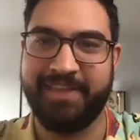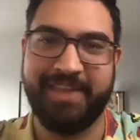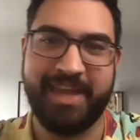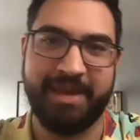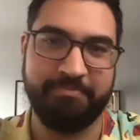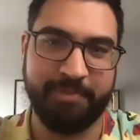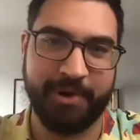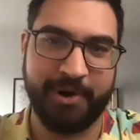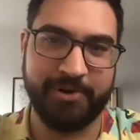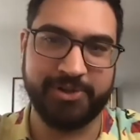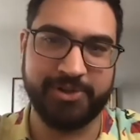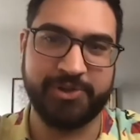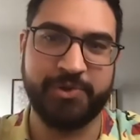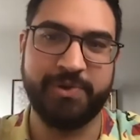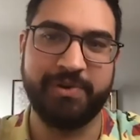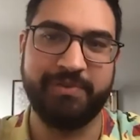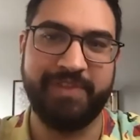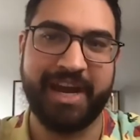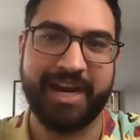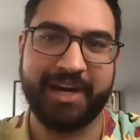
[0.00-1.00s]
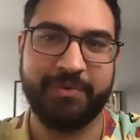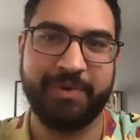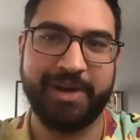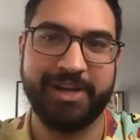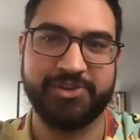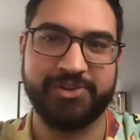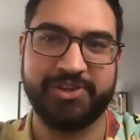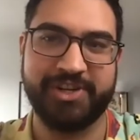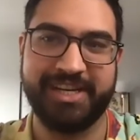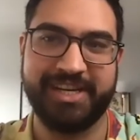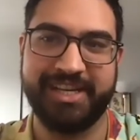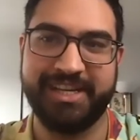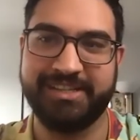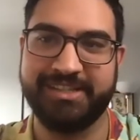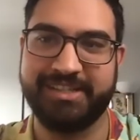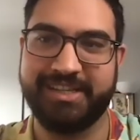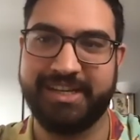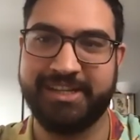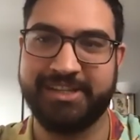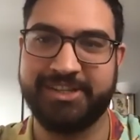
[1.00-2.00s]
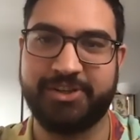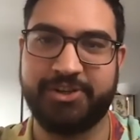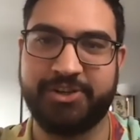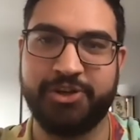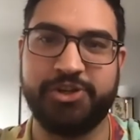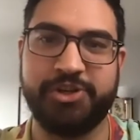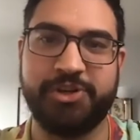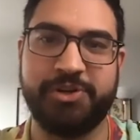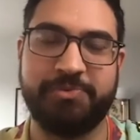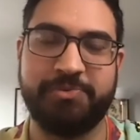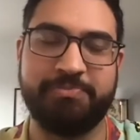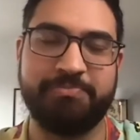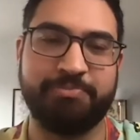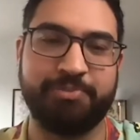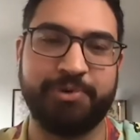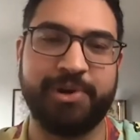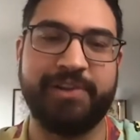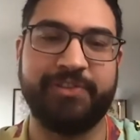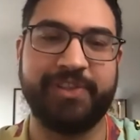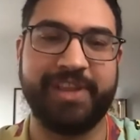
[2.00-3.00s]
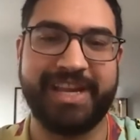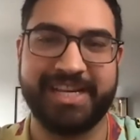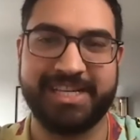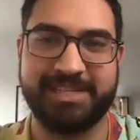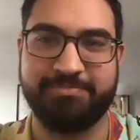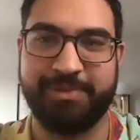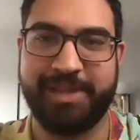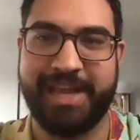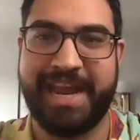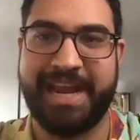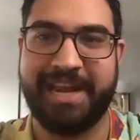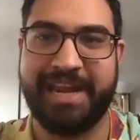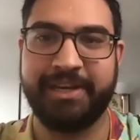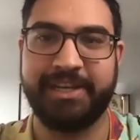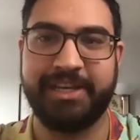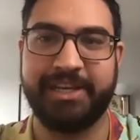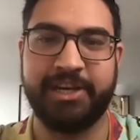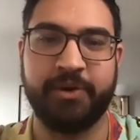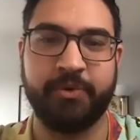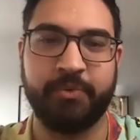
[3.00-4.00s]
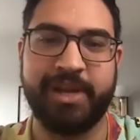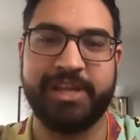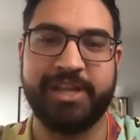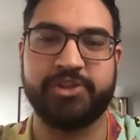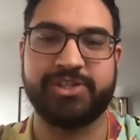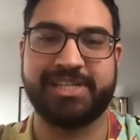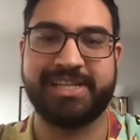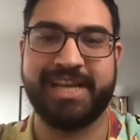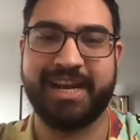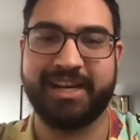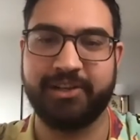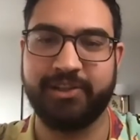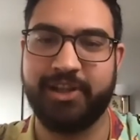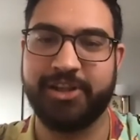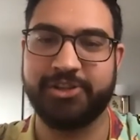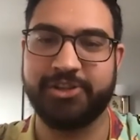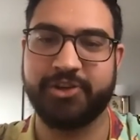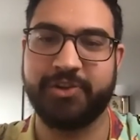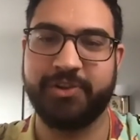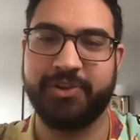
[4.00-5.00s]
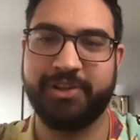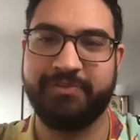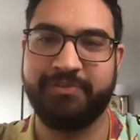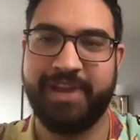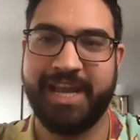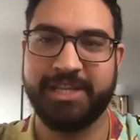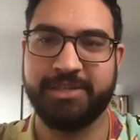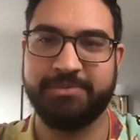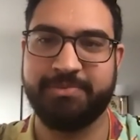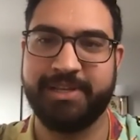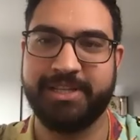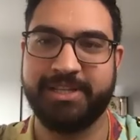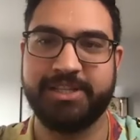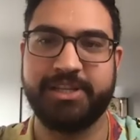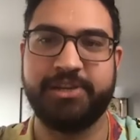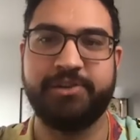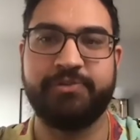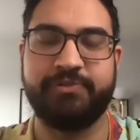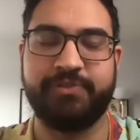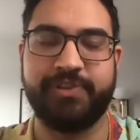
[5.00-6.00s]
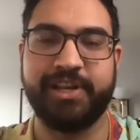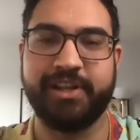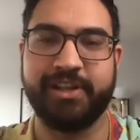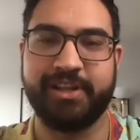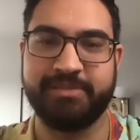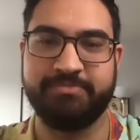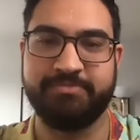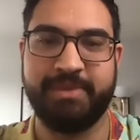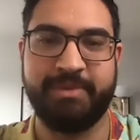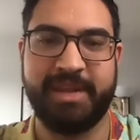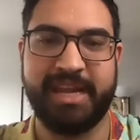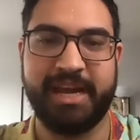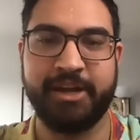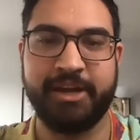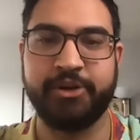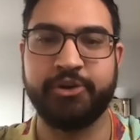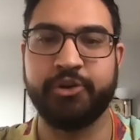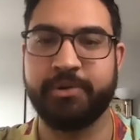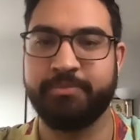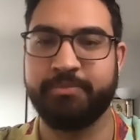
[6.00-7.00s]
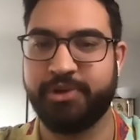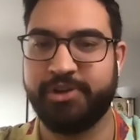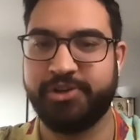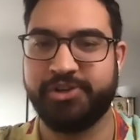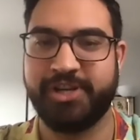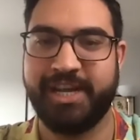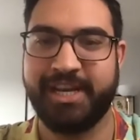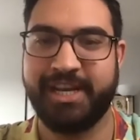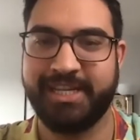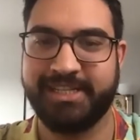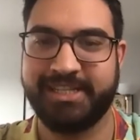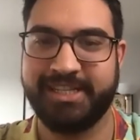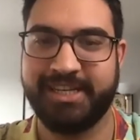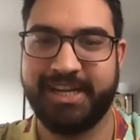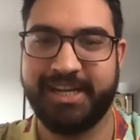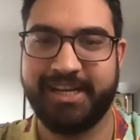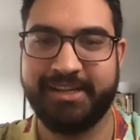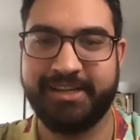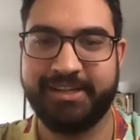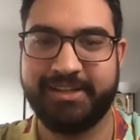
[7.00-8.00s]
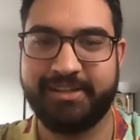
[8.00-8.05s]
And then part two of that question is, is could you briefly explain, you know, which technological advancements you feel is maybe underappreciated today?